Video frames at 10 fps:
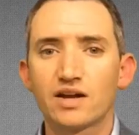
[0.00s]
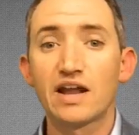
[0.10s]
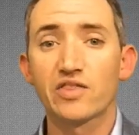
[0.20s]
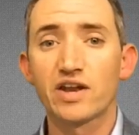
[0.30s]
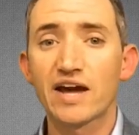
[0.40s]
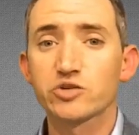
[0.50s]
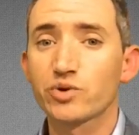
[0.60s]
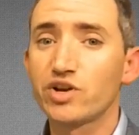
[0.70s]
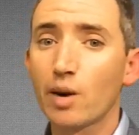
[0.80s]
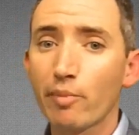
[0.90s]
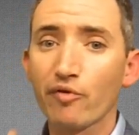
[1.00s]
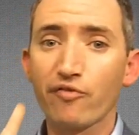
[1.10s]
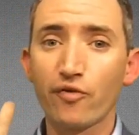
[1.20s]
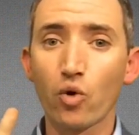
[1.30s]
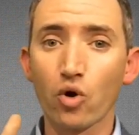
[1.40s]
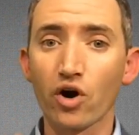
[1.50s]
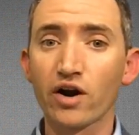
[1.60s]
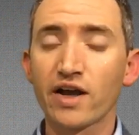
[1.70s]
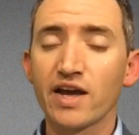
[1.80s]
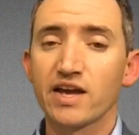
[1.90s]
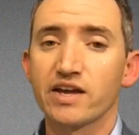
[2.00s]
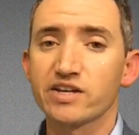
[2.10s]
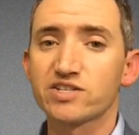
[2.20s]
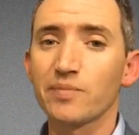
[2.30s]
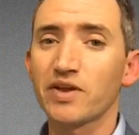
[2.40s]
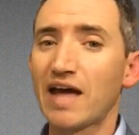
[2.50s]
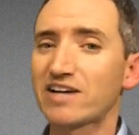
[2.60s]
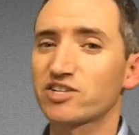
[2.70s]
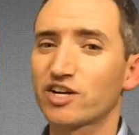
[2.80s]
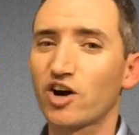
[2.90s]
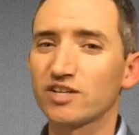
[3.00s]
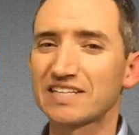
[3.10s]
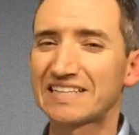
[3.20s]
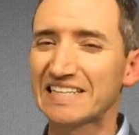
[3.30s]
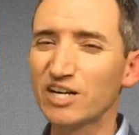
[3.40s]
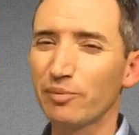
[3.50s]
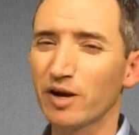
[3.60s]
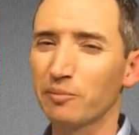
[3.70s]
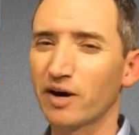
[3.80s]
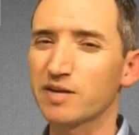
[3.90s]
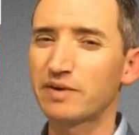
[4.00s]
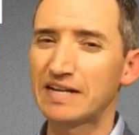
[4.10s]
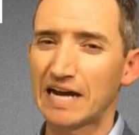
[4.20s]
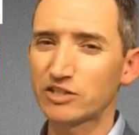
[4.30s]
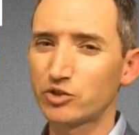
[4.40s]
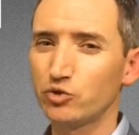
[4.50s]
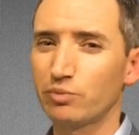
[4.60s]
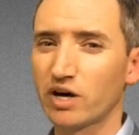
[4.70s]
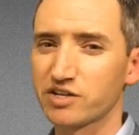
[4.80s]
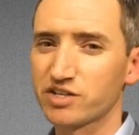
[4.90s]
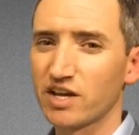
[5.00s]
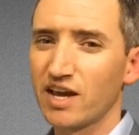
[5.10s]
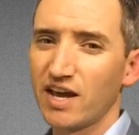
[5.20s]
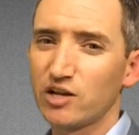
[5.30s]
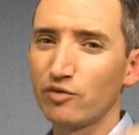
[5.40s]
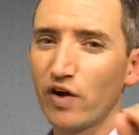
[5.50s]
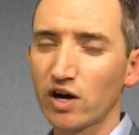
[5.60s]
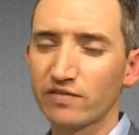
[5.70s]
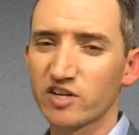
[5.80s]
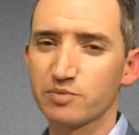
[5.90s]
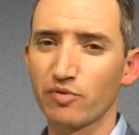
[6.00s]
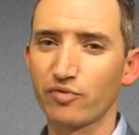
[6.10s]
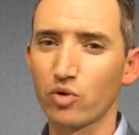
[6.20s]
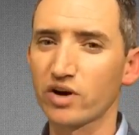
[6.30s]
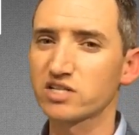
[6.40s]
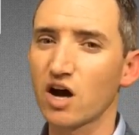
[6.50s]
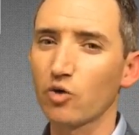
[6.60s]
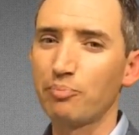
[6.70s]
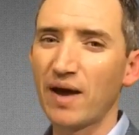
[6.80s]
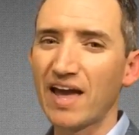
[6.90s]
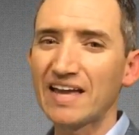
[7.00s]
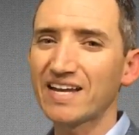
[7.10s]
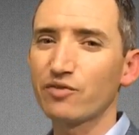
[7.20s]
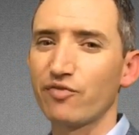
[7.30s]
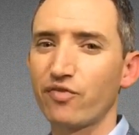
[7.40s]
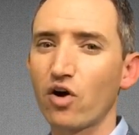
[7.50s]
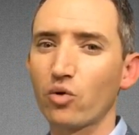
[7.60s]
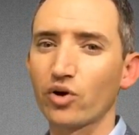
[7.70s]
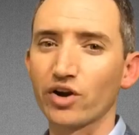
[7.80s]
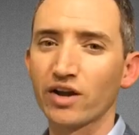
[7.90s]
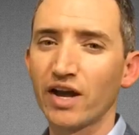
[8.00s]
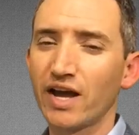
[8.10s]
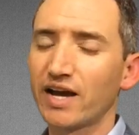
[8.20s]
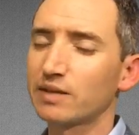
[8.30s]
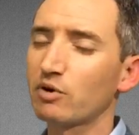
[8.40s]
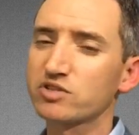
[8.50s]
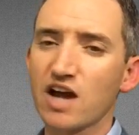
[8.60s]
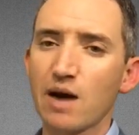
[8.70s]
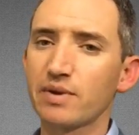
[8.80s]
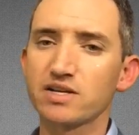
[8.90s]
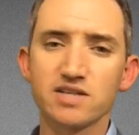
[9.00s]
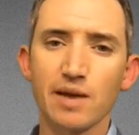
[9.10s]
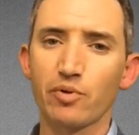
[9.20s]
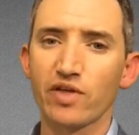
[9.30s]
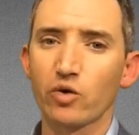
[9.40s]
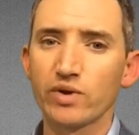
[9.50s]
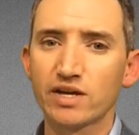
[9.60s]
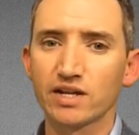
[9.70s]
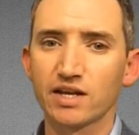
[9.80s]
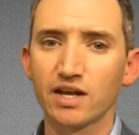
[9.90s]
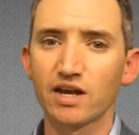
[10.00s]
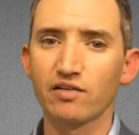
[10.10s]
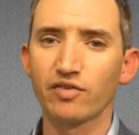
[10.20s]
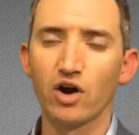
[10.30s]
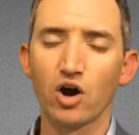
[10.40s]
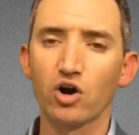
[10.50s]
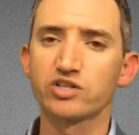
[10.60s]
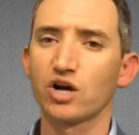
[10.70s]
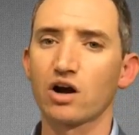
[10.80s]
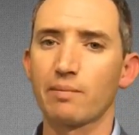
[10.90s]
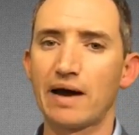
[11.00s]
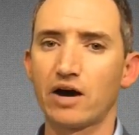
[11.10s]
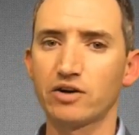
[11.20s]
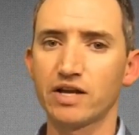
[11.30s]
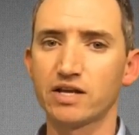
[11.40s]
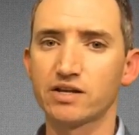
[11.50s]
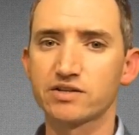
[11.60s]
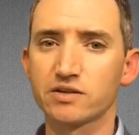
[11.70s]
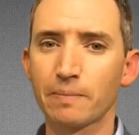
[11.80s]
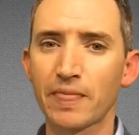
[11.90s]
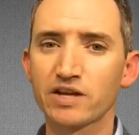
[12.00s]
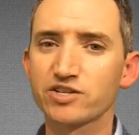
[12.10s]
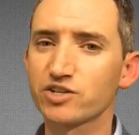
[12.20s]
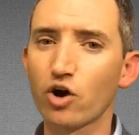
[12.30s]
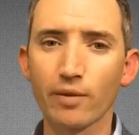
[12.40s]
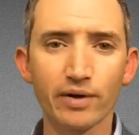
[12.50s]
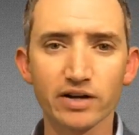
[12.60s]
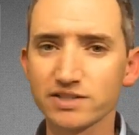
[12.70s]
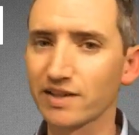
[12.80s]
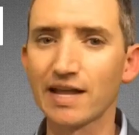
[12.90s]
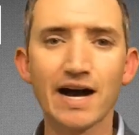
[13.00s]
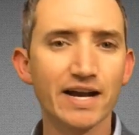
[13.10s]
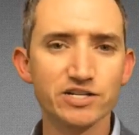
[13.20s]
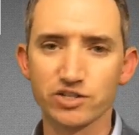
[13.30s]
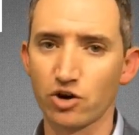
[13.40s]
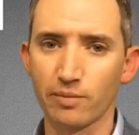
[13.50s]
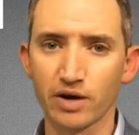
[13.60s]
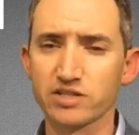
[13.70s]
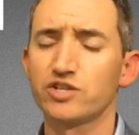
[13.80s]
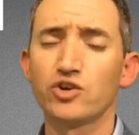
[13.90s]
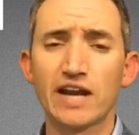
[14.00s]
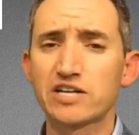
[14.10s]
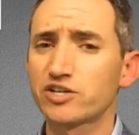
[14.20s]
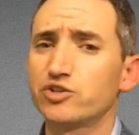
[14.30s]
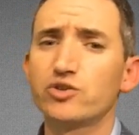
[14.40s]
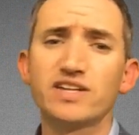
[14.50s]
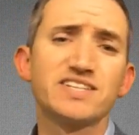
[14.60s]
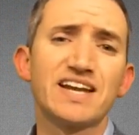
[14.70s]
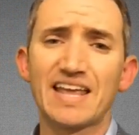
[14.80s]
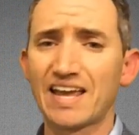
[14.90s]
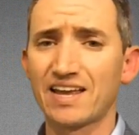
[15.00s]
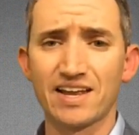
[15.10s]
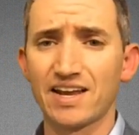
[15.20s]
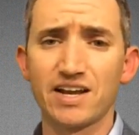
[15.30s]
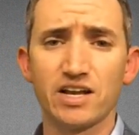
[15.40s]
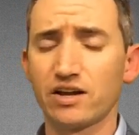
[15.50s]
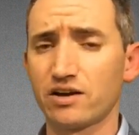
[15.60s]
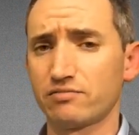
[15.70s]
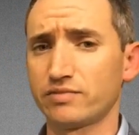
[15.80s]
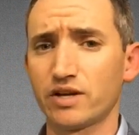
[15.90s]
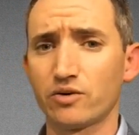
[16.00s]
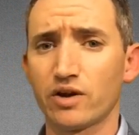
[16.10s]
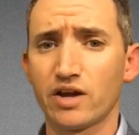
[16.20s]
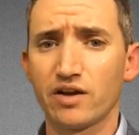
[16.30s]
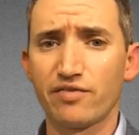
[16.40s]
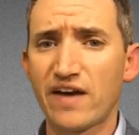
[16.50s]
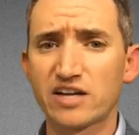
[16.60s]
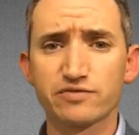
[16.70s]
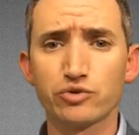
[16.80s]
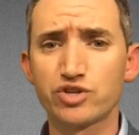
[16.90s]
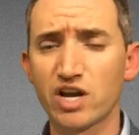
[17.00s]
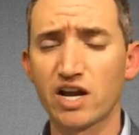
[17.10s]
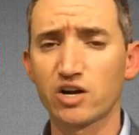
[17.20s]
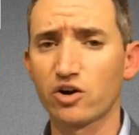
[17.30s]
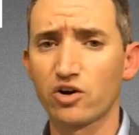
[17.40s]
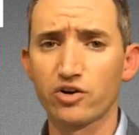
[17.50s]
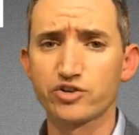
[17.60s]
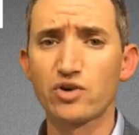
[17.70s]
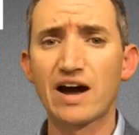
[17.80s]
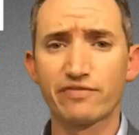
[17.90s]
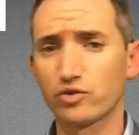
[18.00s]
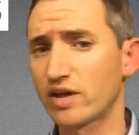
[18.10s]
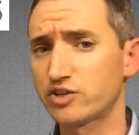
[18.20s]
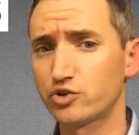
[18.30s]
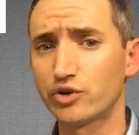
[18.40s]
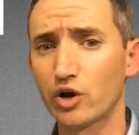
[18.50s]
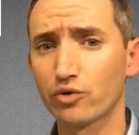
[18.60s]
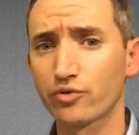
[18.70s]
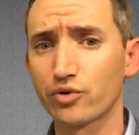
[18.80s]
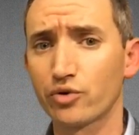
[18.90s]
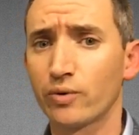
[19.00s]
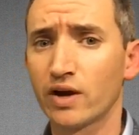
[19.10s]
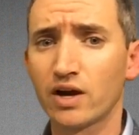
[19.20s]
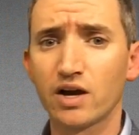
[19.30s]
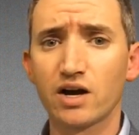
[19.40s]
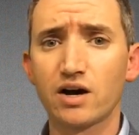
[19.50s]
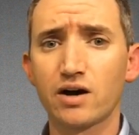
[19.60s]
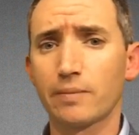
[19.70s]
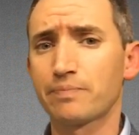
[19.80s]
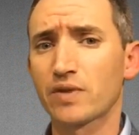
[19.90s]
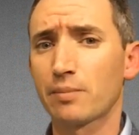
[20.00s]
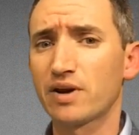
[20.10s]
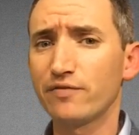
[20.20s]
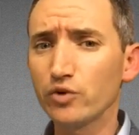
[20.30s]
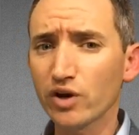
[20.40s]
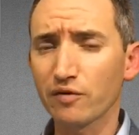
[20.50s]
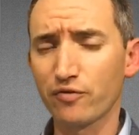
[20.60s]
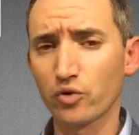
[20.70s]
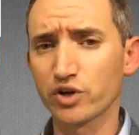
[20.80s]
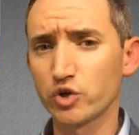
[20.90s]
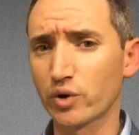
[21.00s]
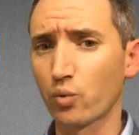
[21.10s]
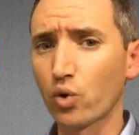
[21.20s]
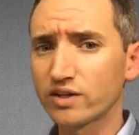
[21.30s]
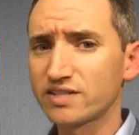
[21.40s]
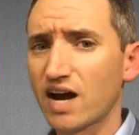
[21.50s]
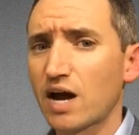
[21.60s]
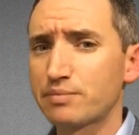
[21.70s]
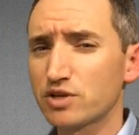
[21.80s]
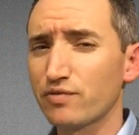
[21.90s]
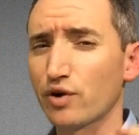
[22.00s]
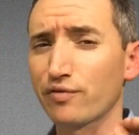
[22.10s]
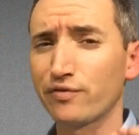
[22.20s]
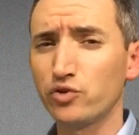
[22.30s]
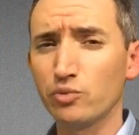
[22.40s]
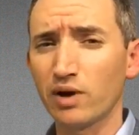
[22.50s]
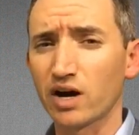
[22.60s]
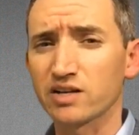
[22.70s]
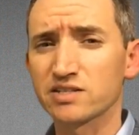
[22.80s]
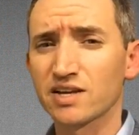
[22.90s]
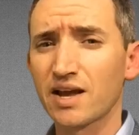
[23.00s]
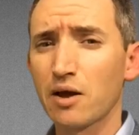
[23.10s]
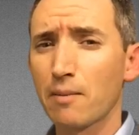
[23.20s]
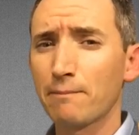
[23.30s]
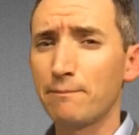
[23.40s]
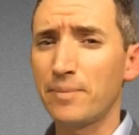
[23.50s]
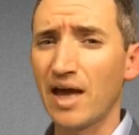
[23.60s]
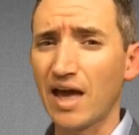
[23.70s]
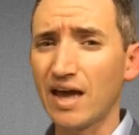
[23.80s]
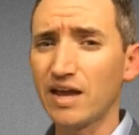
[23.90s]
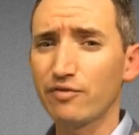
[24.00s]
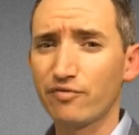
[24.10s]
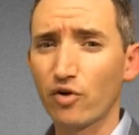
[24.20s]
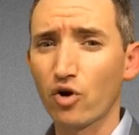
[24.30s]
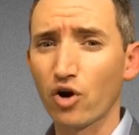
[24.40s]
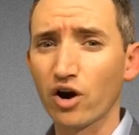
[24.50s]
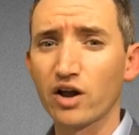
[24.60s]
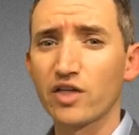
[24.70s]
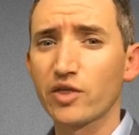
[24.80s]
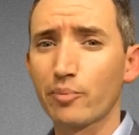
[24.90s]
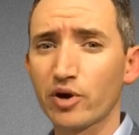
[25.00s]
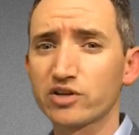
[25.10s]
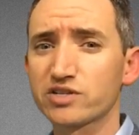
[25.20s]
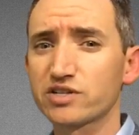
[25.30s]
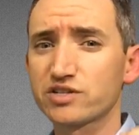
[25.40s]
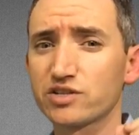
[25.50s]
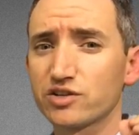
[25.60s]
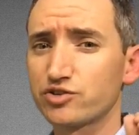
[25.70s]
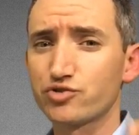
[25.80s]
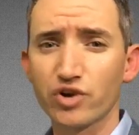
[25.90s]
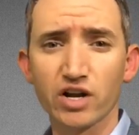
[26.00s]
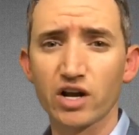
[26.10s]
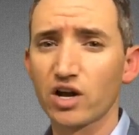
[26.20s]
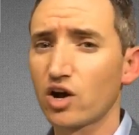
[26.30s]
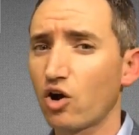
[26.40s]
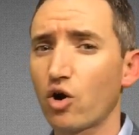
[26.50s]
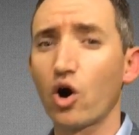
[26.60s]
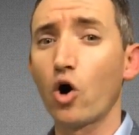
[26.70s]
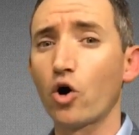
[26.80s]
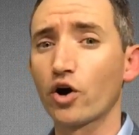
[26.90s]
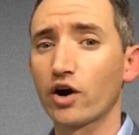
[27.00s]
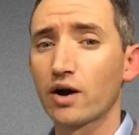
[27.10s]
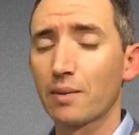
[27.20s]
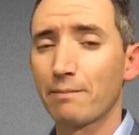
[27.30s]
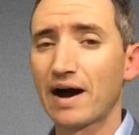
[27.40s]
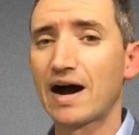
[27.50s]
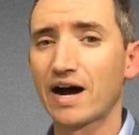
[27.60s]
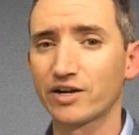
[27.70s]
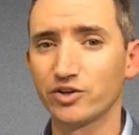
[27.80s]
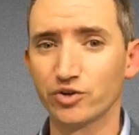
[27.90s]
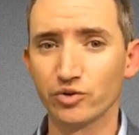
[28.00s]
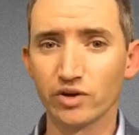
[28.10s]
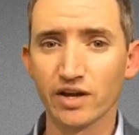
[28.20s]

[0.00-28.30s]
Now, the next one, number four, is something that actually costs a little bit of money, but not too much. And you've heard of this before. It's called paying it forward. And the most common example that we can give or talk about is Starbucks, the line at Starbucks. And you can actually do this at, at any, you know, fast food chain or, or drive through that you go through. Um, but if you could afford to do it one time, just for a few bucks, pay for the person's drink or order behind you.